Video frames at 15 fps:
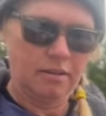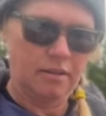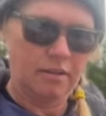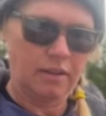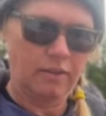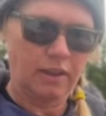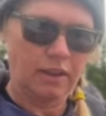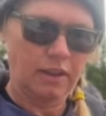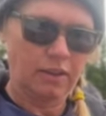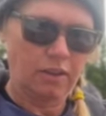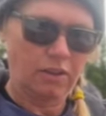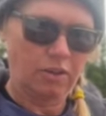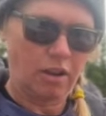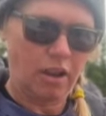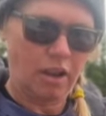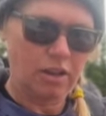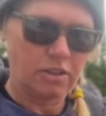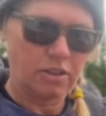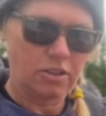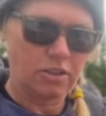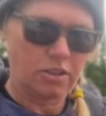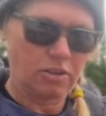We've got the little
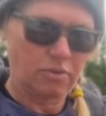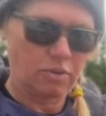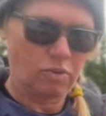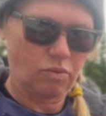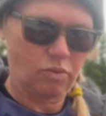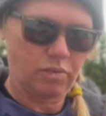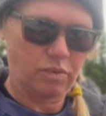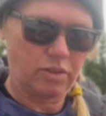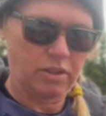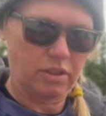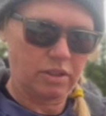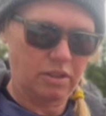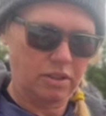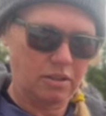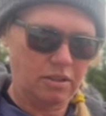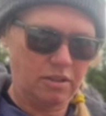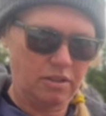oxygen absorber in here.